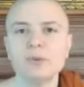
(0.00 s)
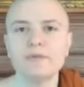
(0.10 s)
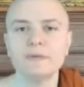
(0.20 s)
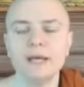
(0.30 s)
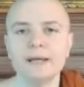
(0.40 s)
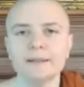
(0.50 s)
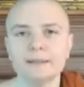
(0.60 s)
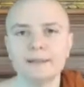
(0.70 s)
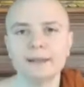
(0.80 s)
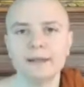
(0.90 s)

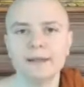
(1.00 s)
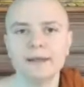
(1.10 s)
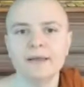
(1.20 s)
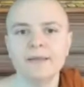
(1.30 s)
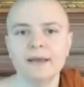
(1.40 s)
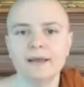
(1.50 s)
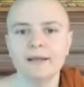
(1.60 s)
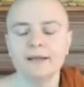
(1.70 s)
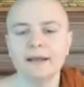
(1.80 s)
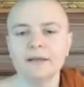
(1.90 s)
reflect
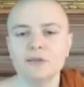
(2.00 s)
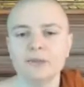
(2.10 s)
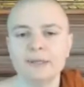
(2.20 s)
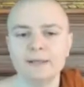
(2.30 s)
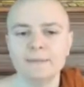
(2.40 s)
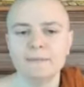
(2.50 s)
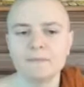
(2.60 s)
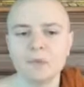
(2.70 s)
that actually,